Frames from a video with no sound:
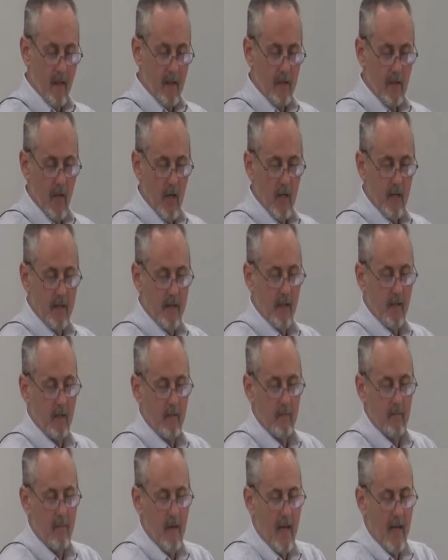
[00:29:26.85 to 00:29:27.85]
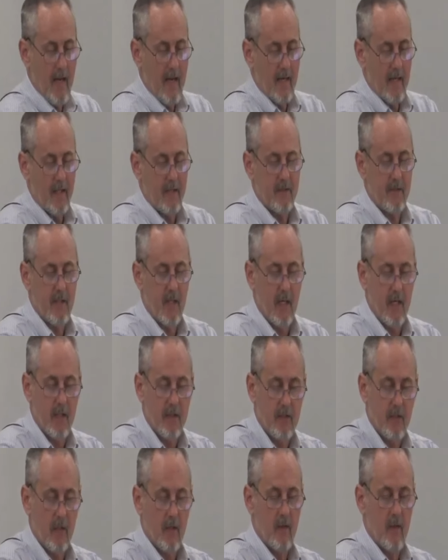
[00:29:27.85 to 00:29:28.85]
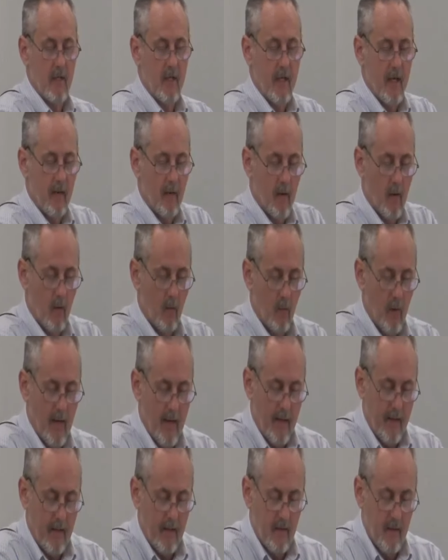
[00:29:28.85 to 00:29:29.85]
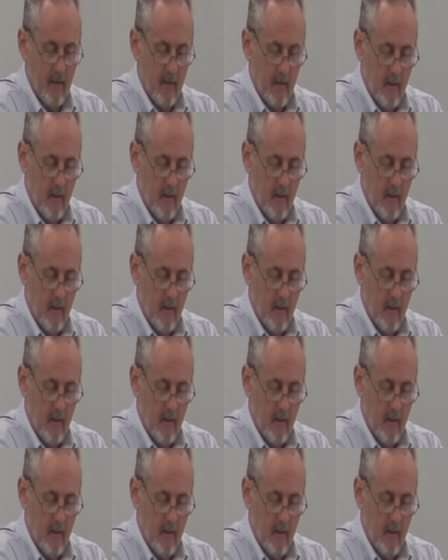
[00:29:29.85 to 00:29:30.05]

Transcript: talking, my heading says, The Narrow Way.